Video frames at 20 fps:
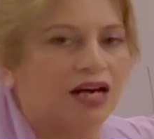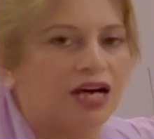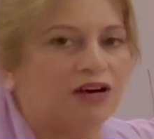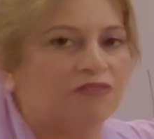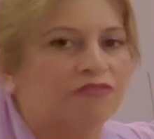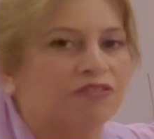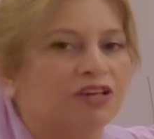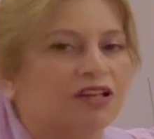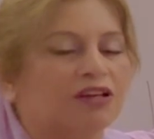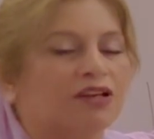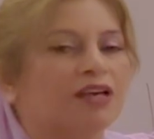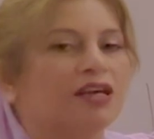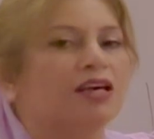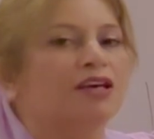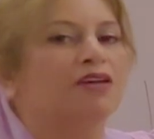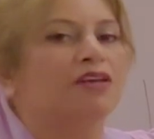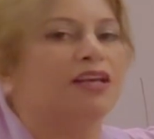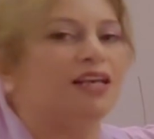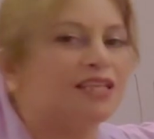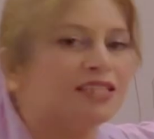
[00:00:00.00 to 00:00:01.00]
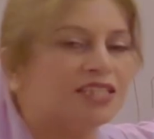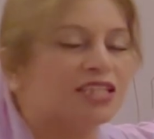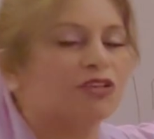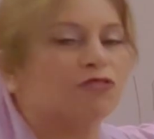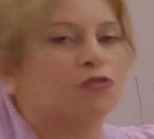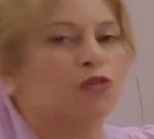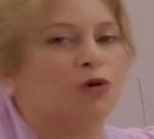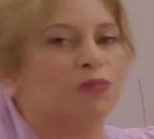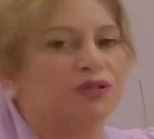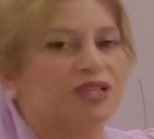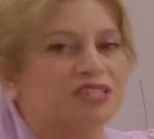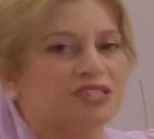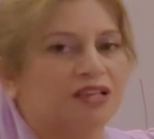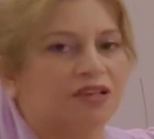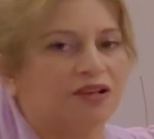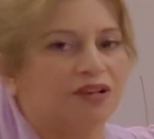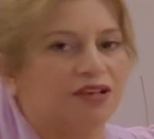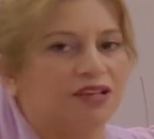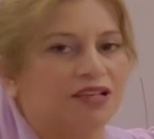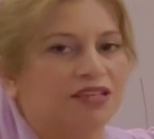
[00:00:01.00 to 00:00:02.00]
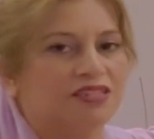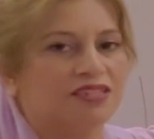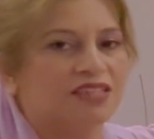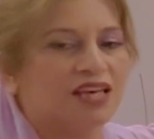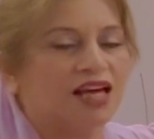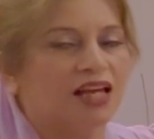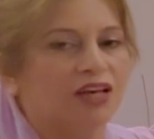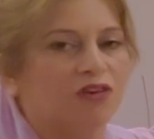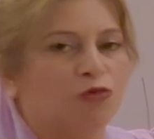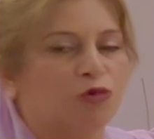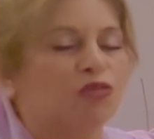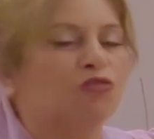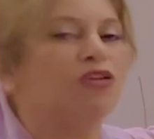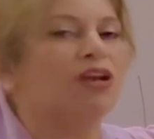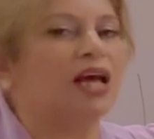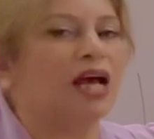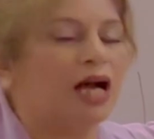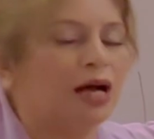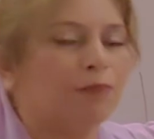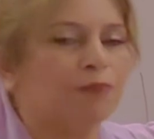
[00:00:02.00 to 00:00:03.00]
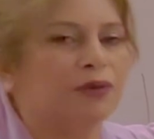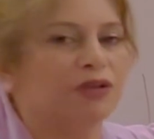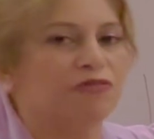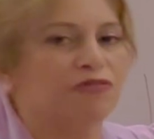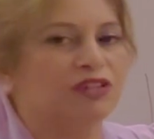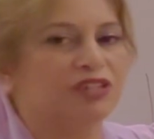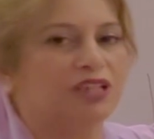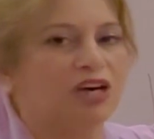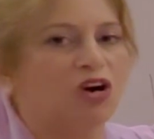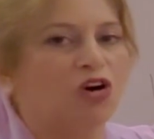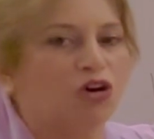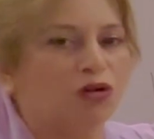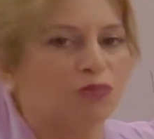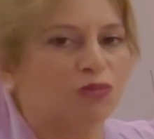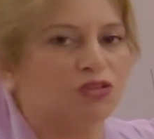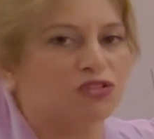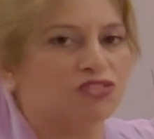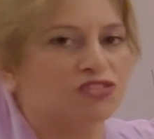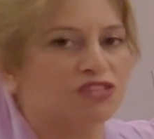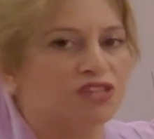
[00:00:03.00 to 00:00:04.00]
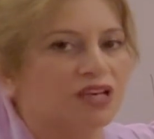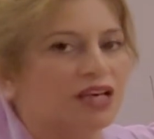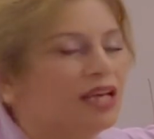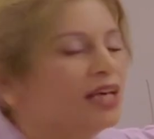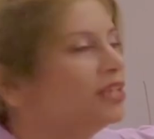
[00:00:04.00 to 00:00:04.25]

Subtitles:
after releasing from the secreting cell, what will happen with the hormones?